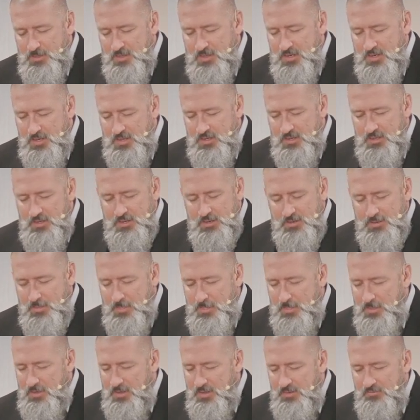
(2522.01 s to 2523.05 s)
God,
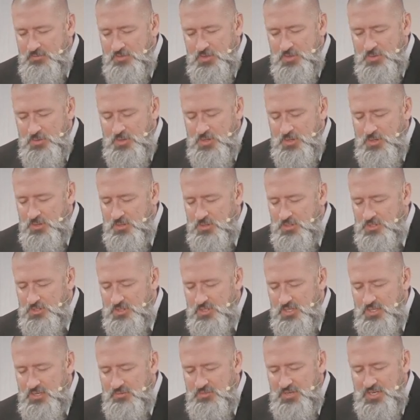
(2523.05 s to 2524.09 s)
even though our hearts
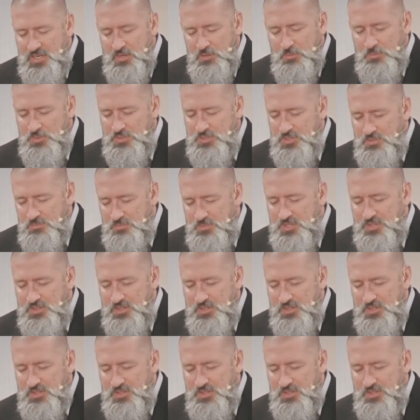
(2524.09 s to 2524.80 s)
are heavy, help us to be